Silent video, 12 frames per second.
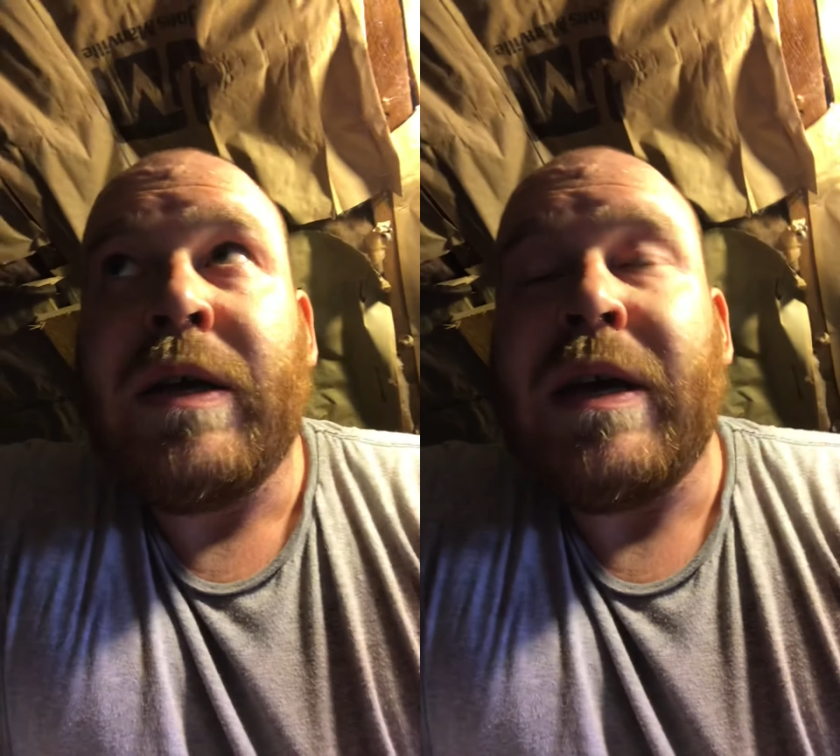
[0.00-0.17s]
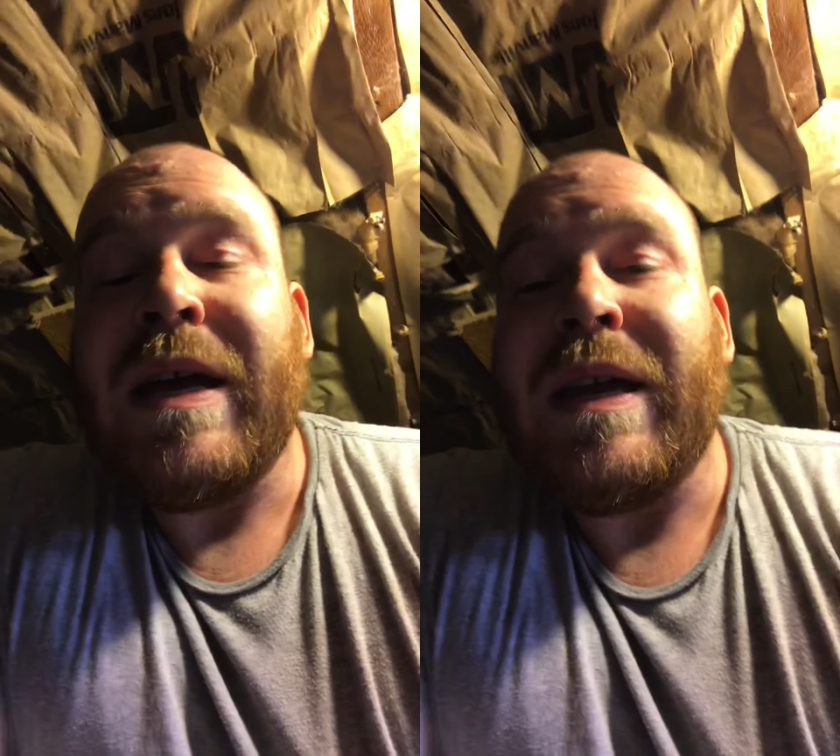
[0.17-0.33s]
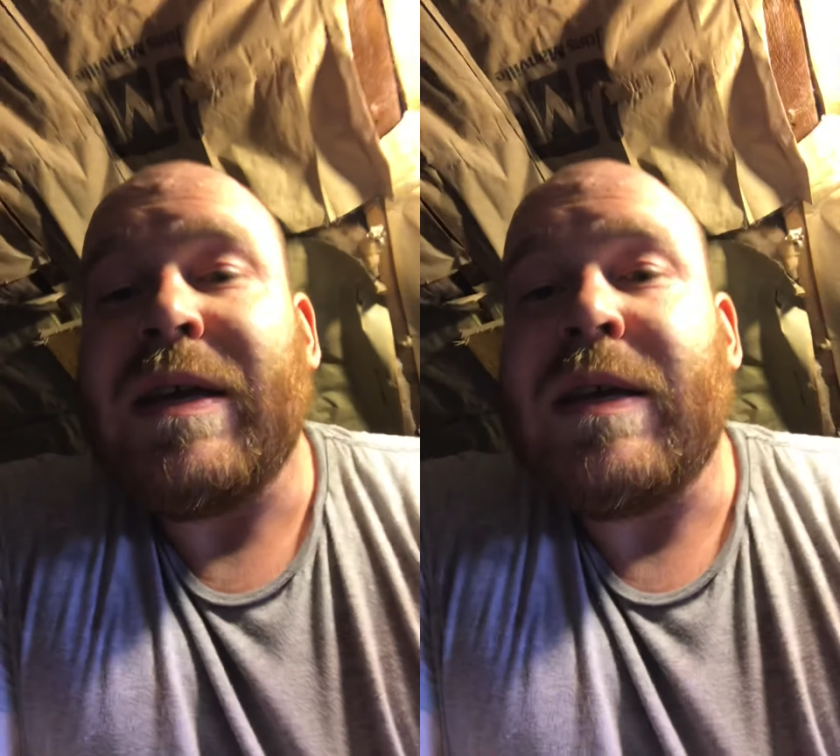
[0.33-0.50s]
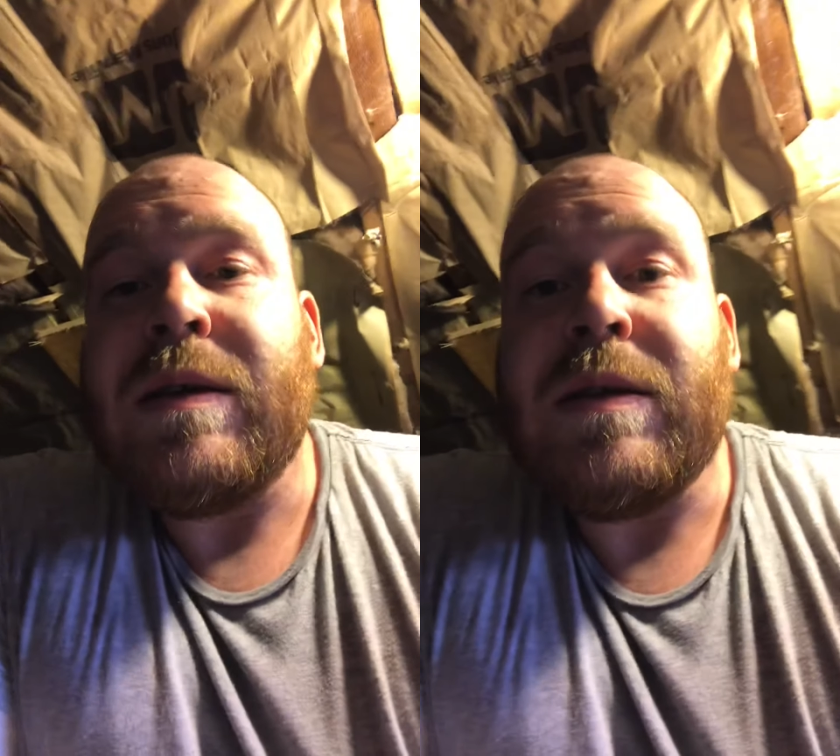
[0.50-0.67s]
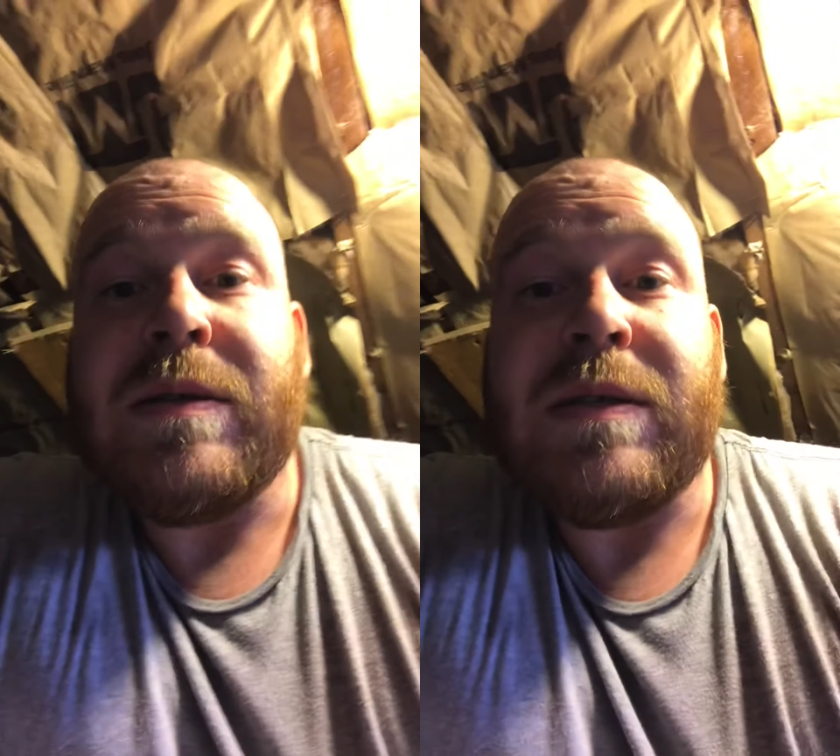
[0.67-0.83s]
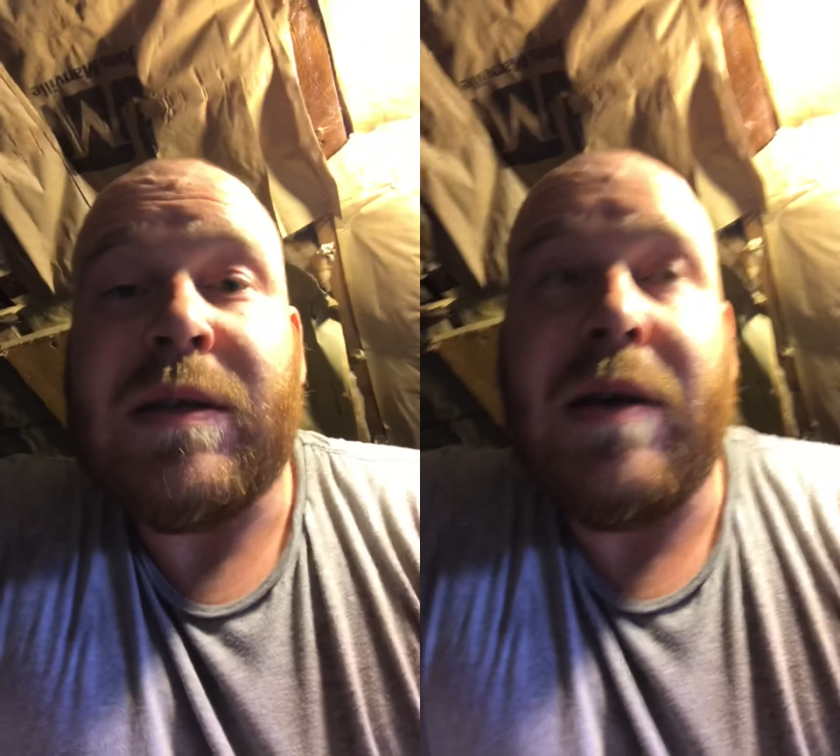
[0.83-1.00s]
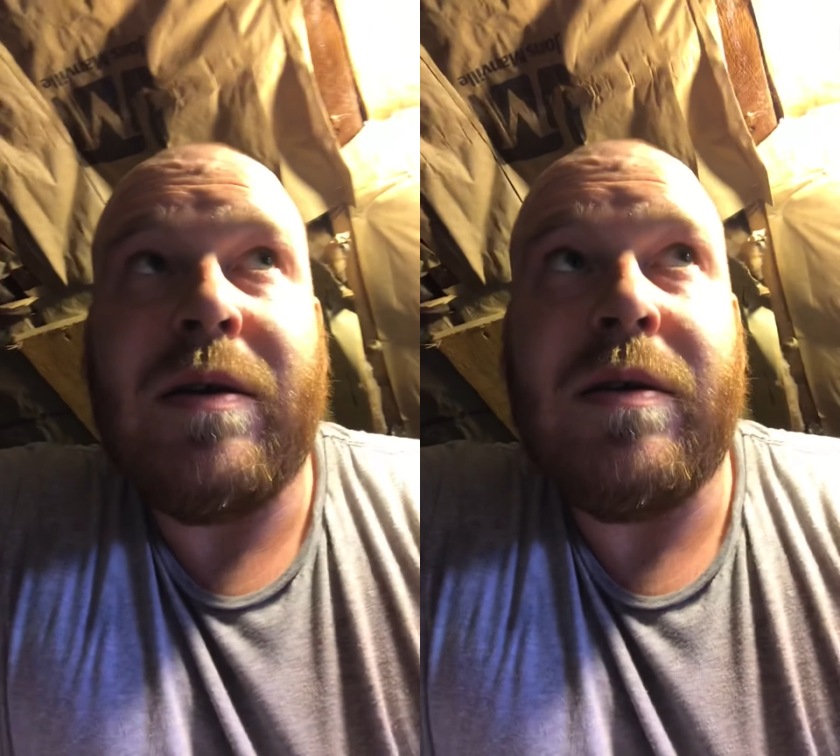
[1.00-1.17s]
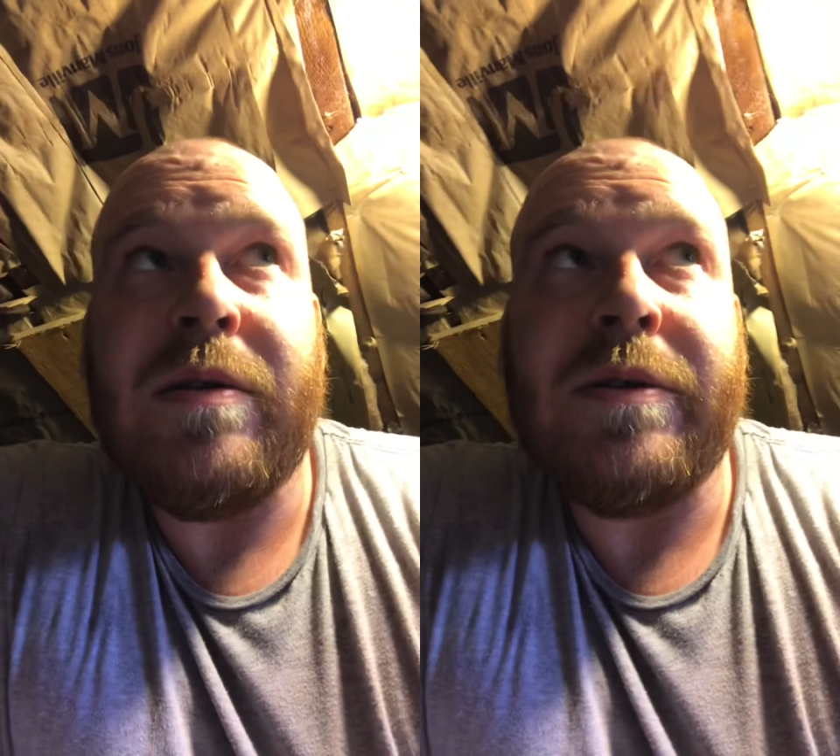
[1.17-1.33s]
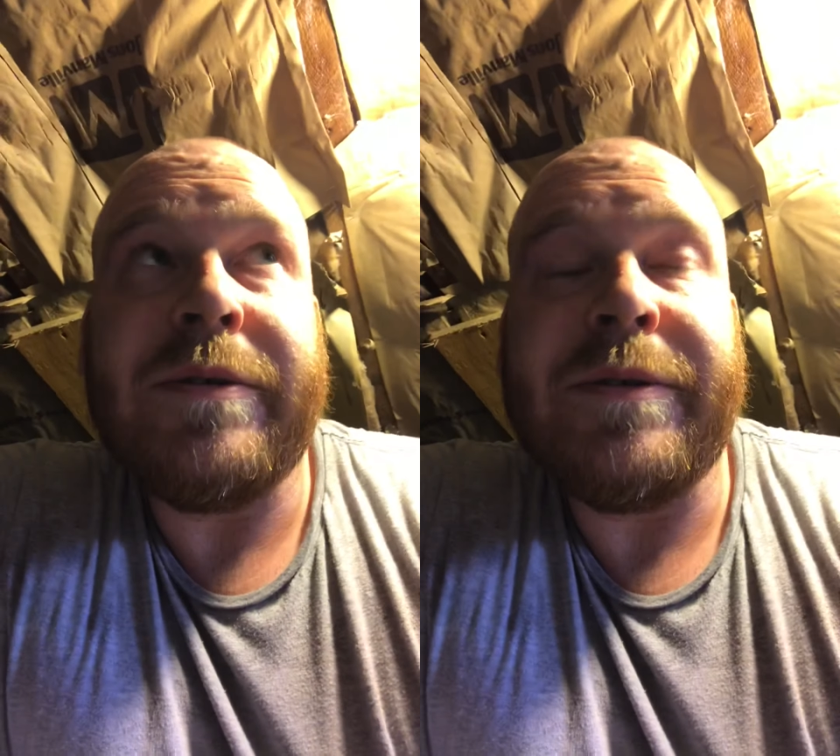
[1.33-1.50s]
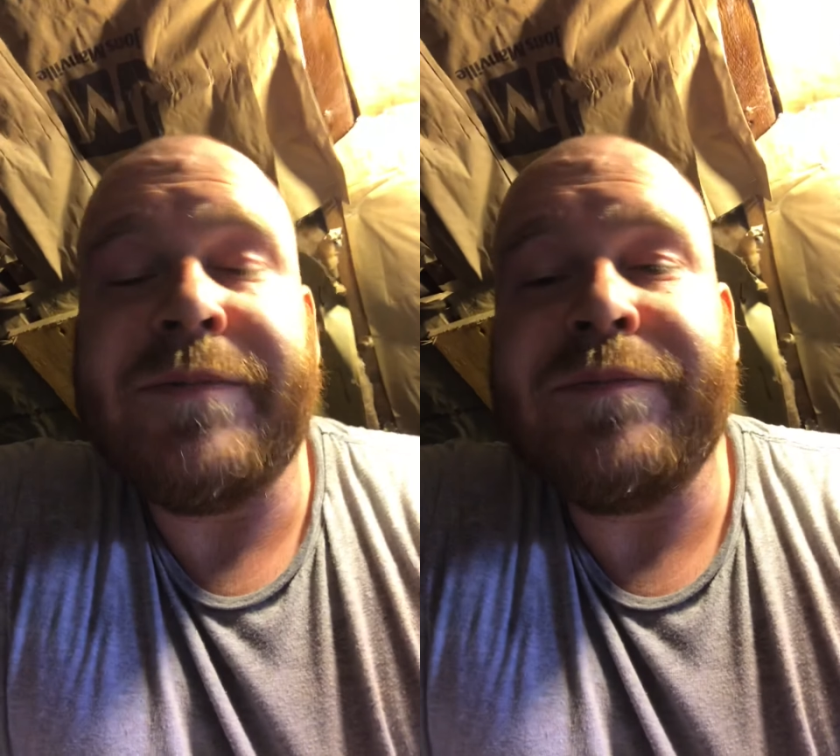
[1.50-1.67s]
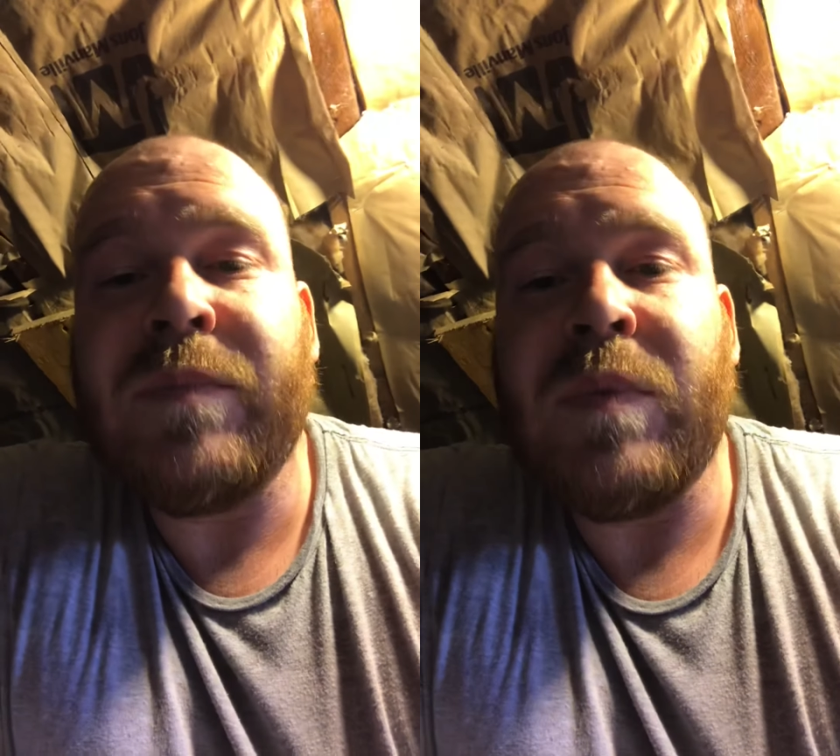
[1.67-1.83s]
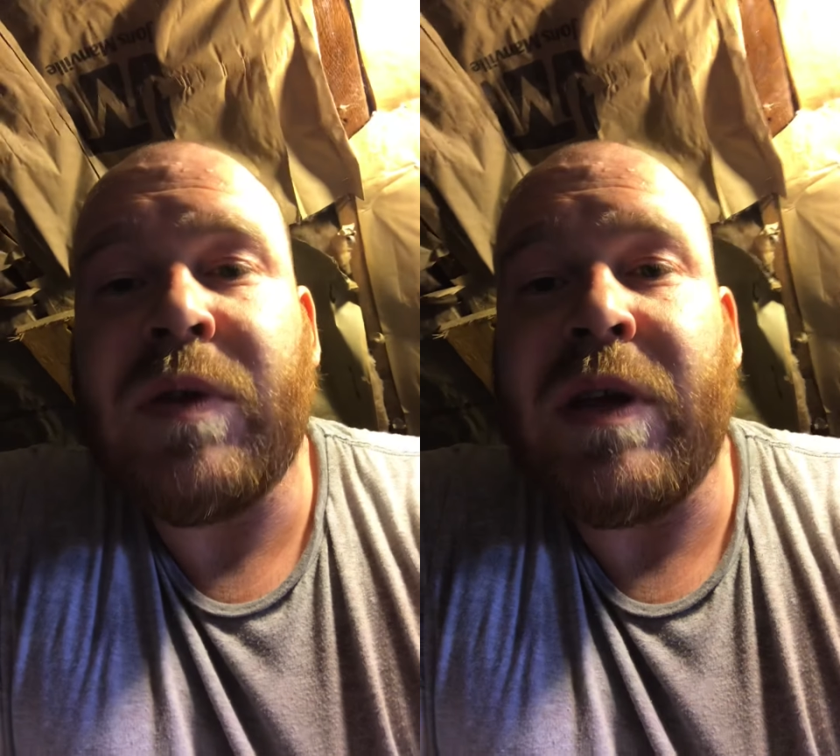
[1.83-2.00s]
It is
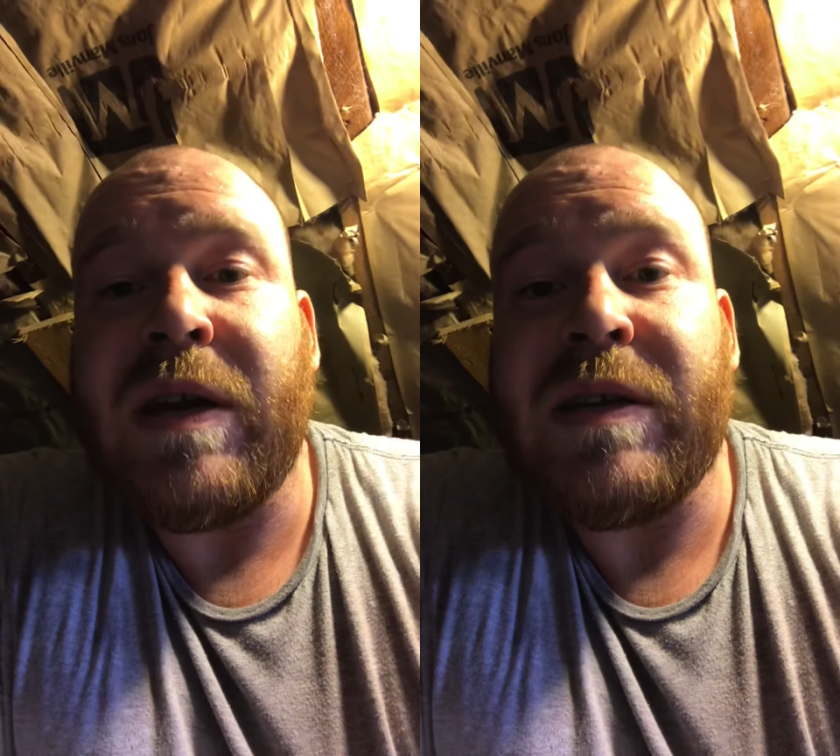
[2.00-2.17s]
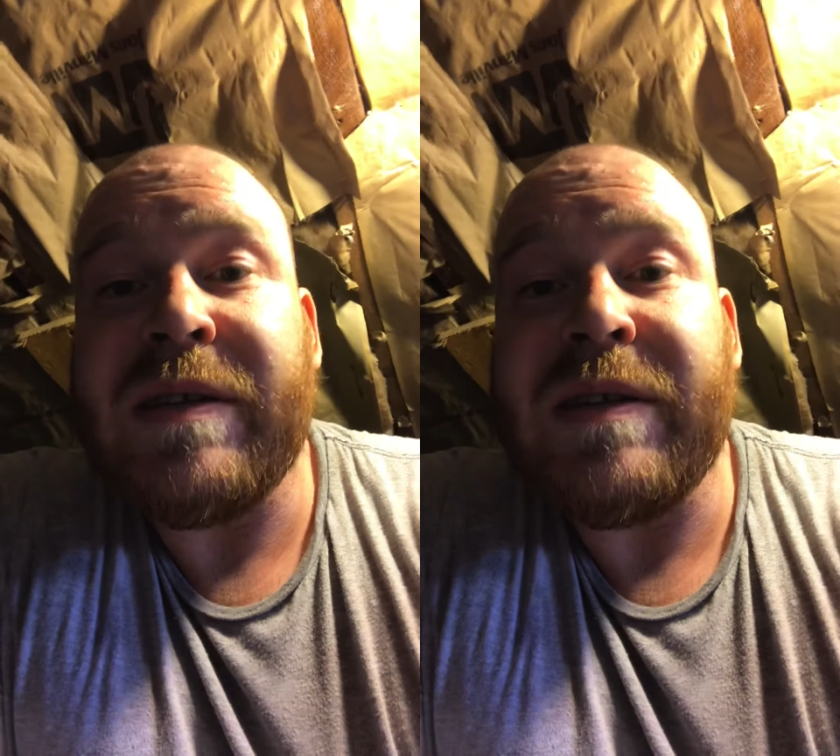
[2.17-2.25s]
getting